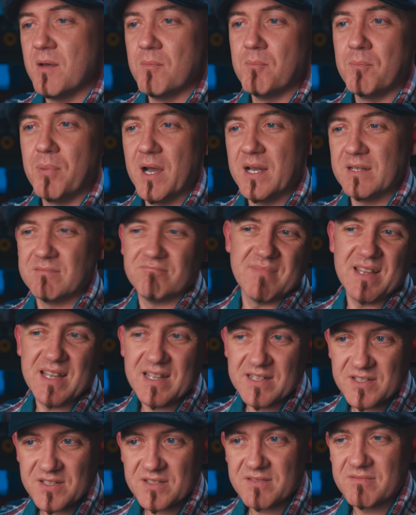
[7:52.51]
but
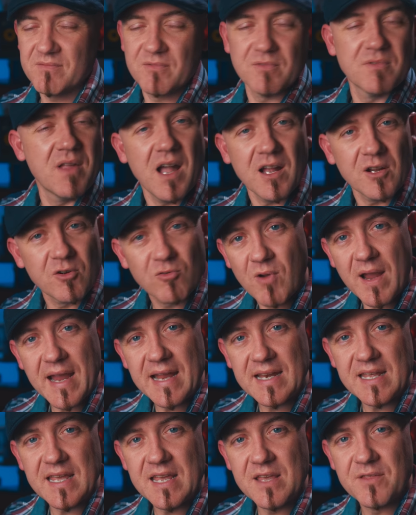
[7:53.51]
it's not
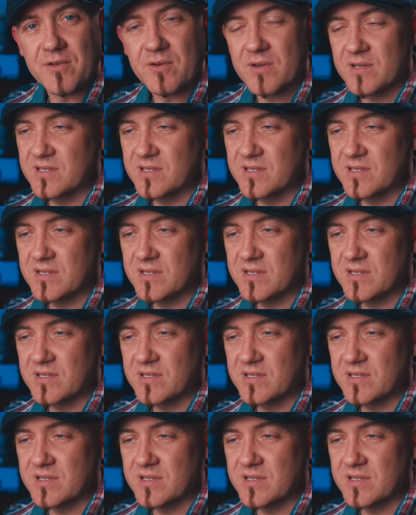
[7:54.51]
great either.